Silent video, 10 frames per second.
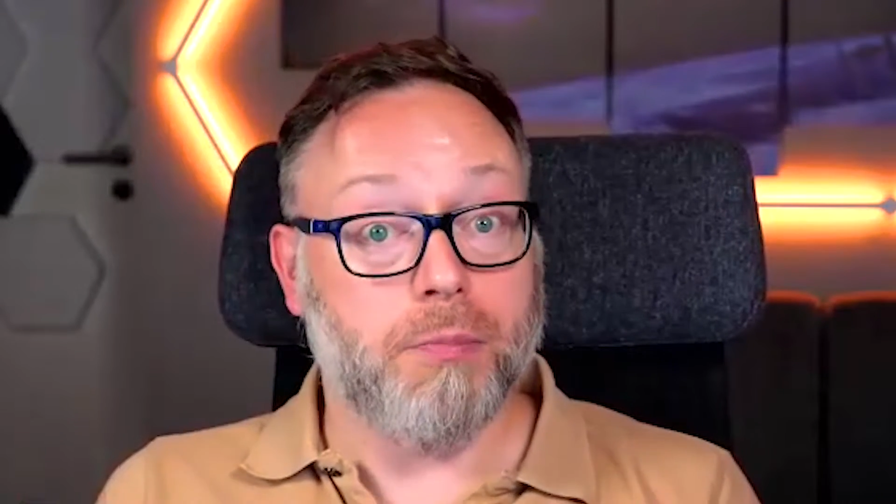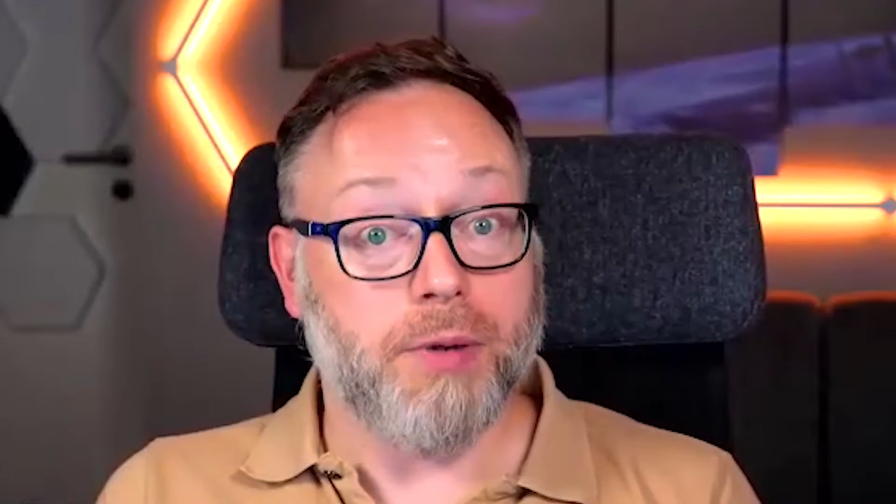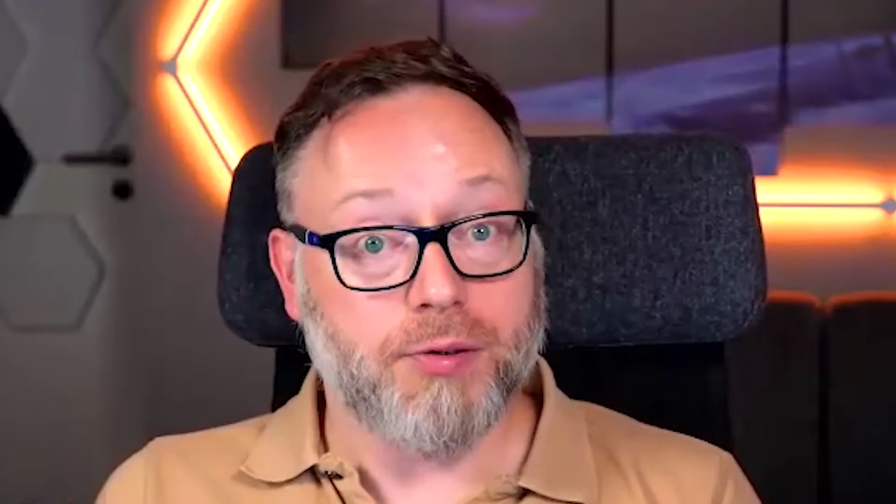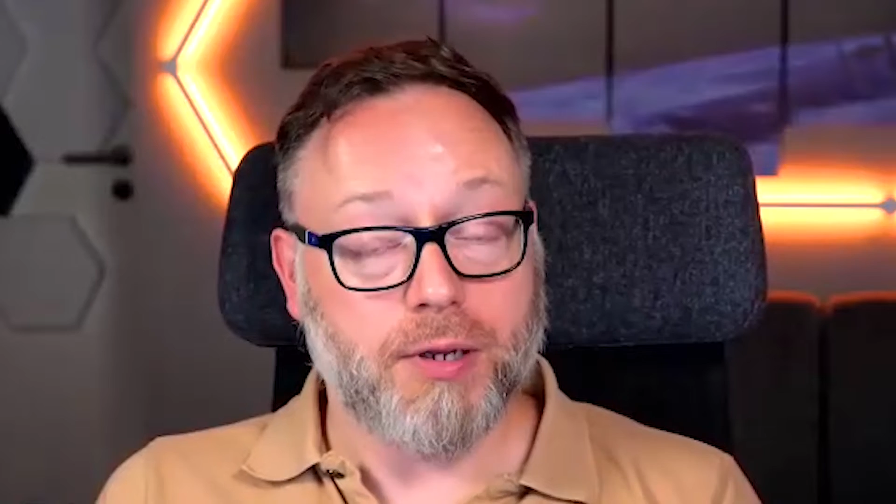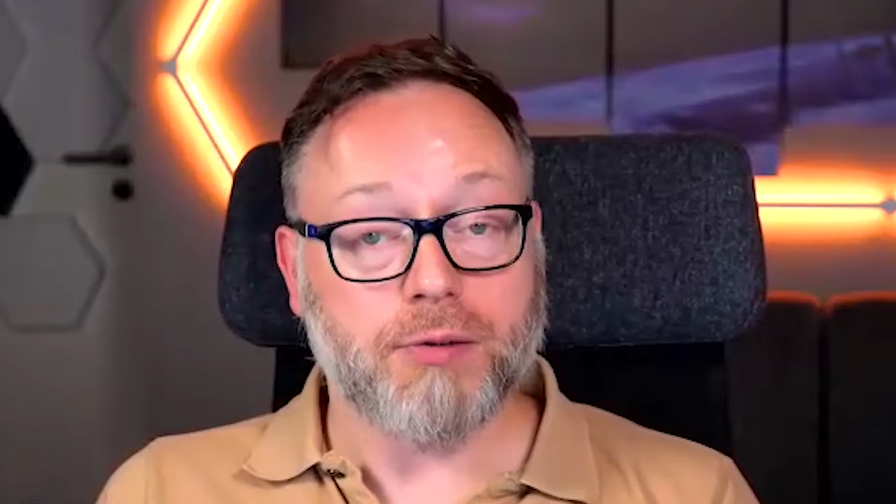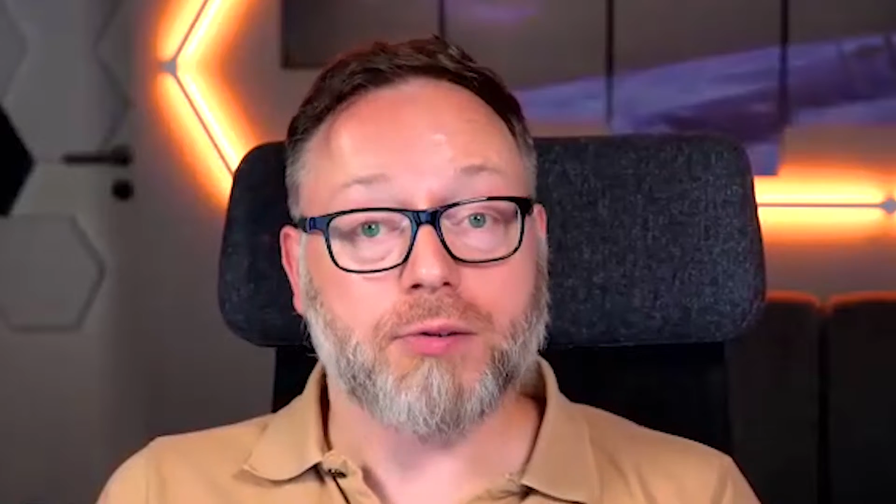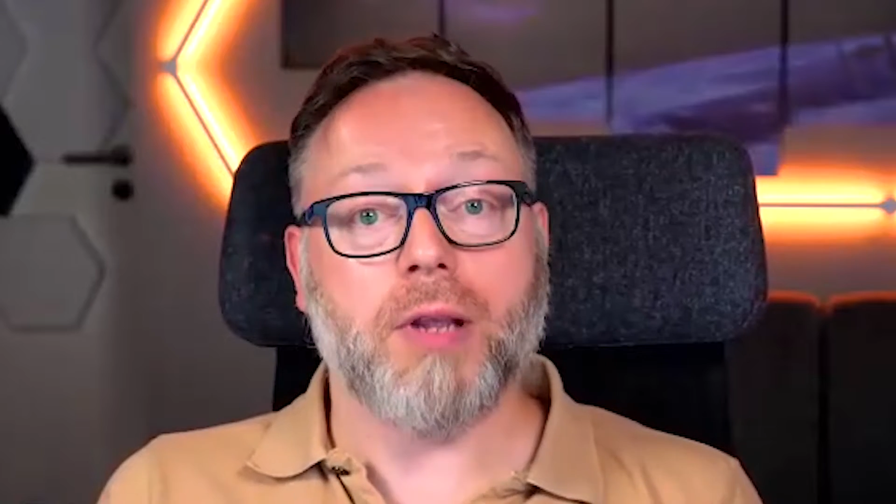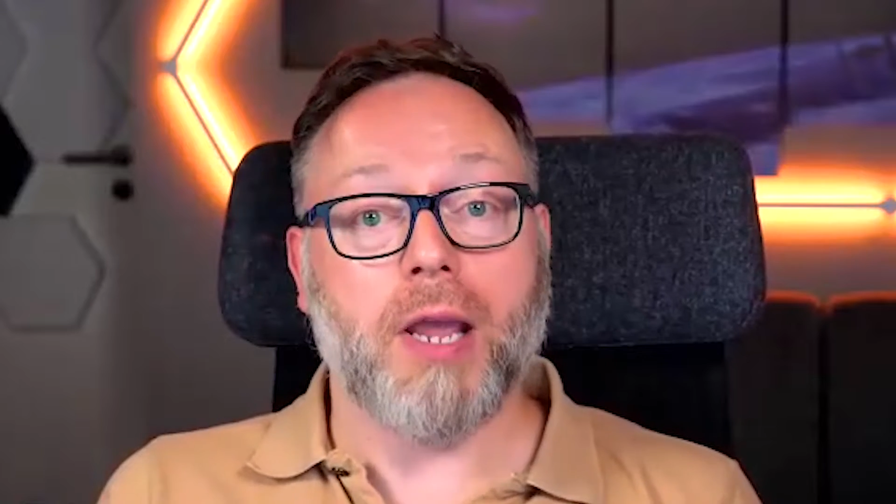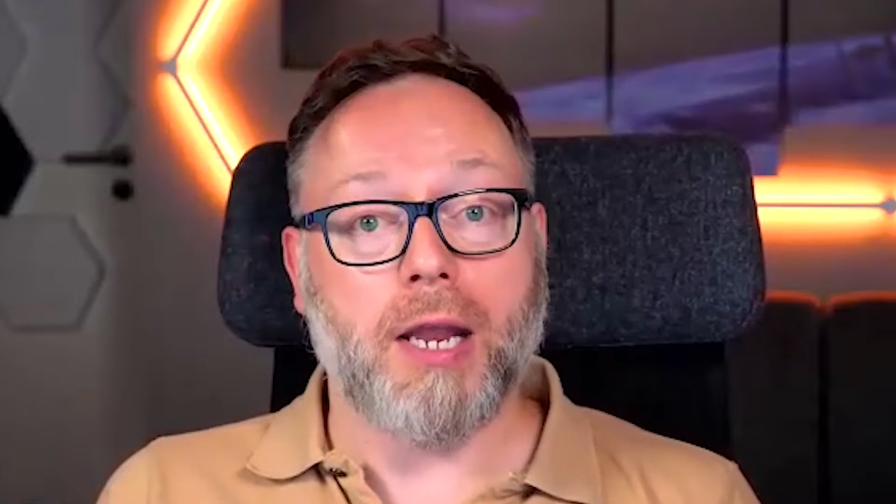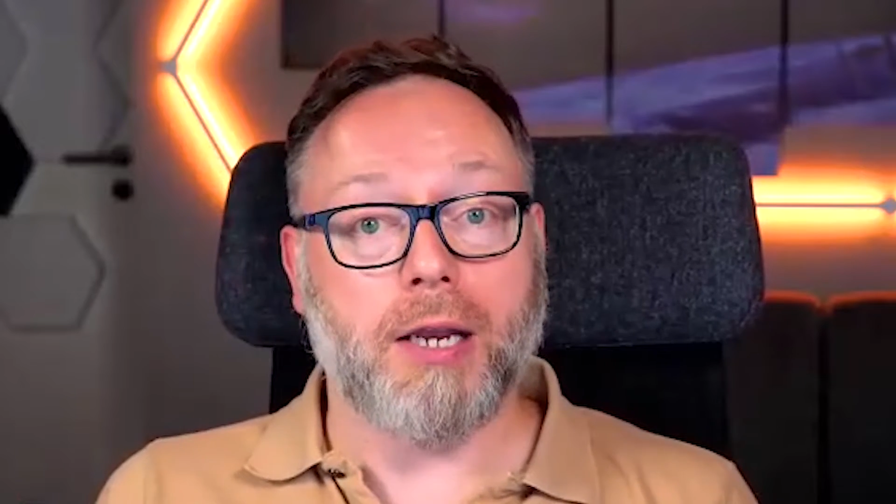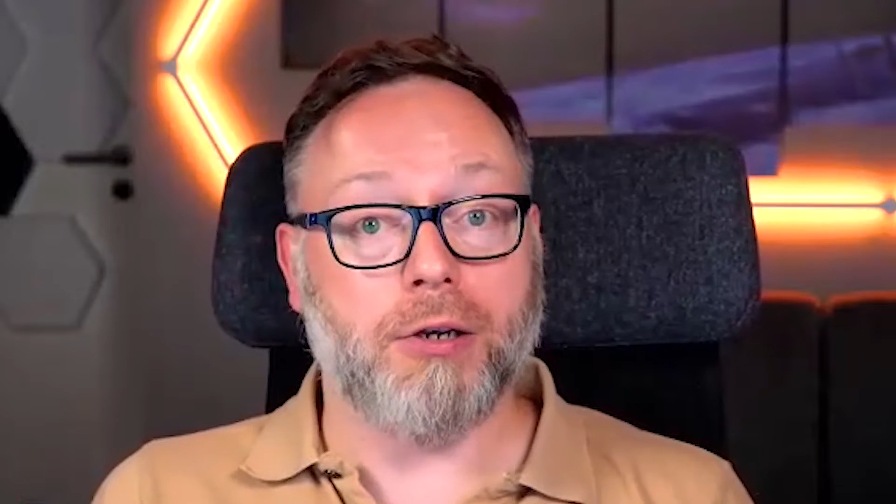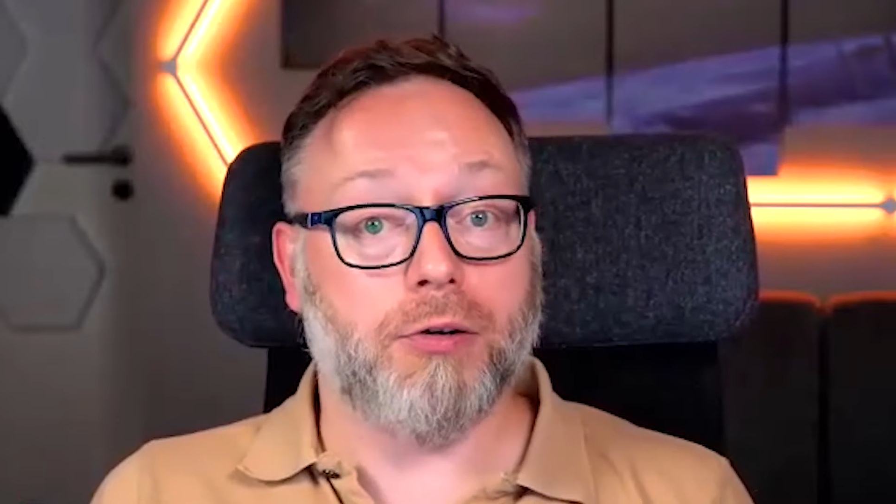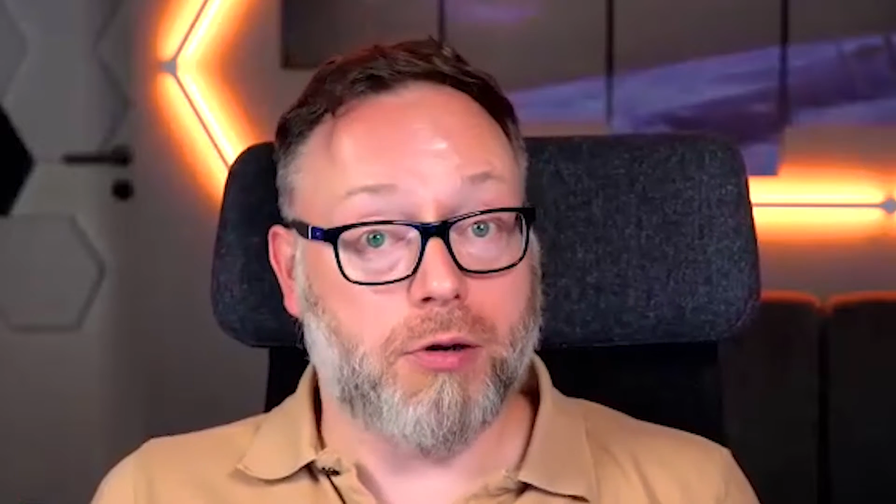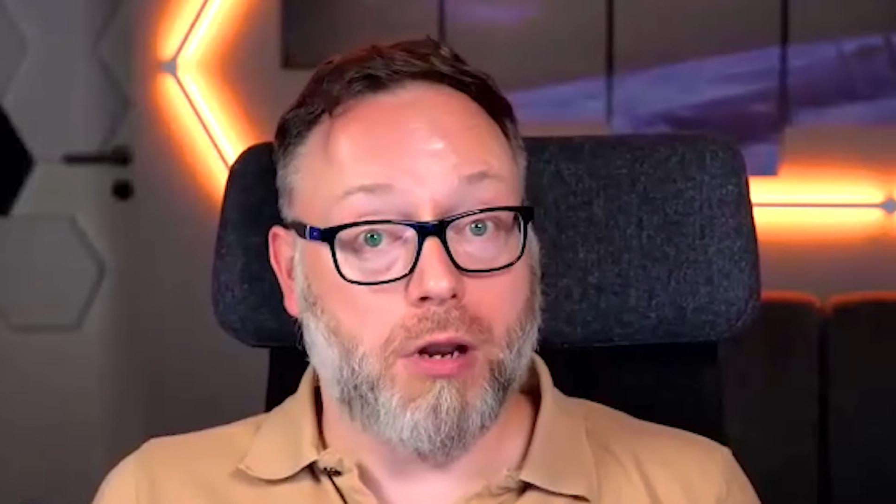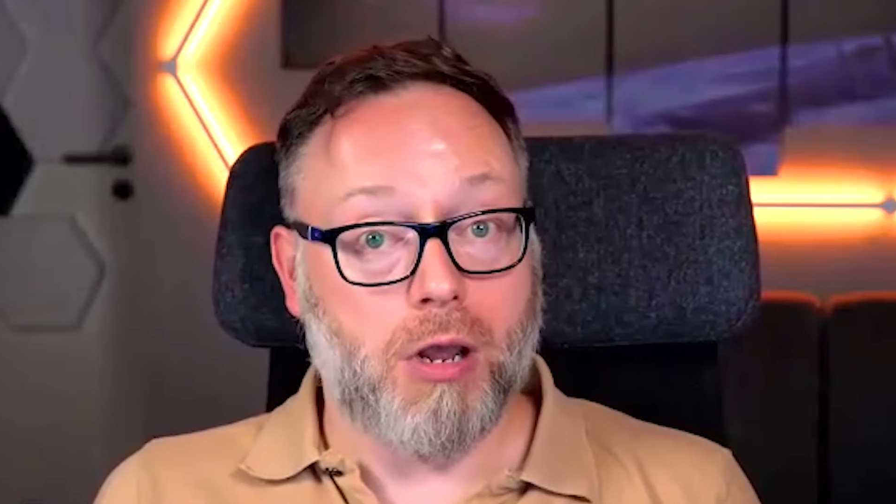business and